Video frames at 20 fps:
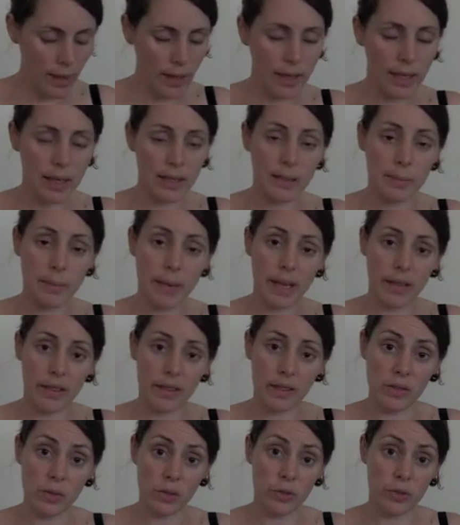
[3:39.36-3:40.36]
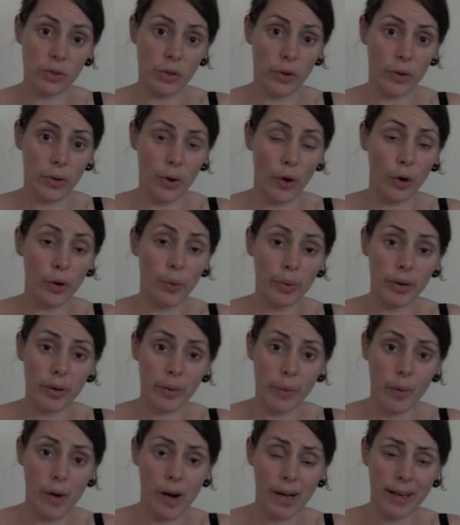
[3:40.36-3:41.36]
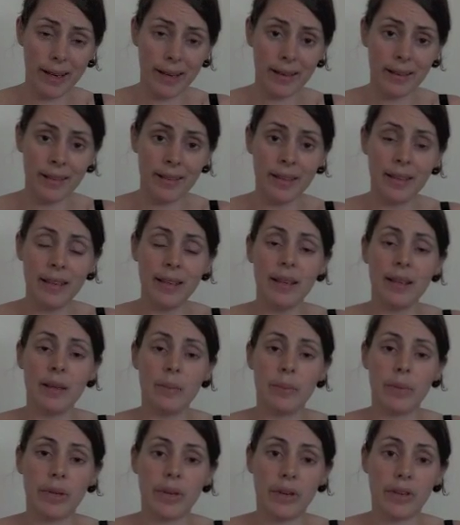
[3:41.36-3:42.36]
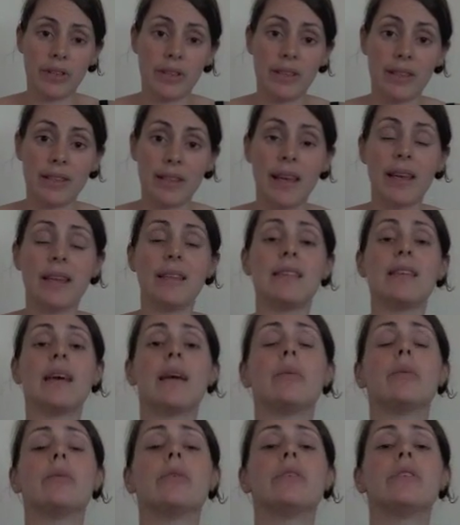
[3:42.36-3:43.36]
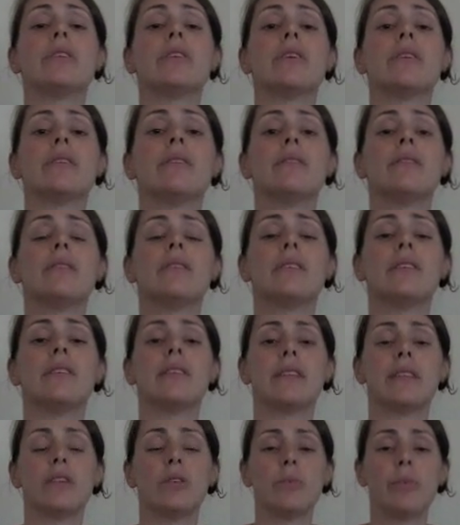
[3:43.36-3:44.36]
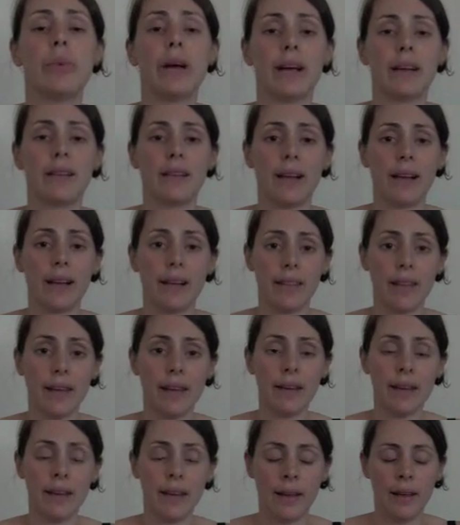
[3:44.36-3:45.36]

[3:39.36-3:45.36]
His mouth is also open wider because his head's able to tilt back like that,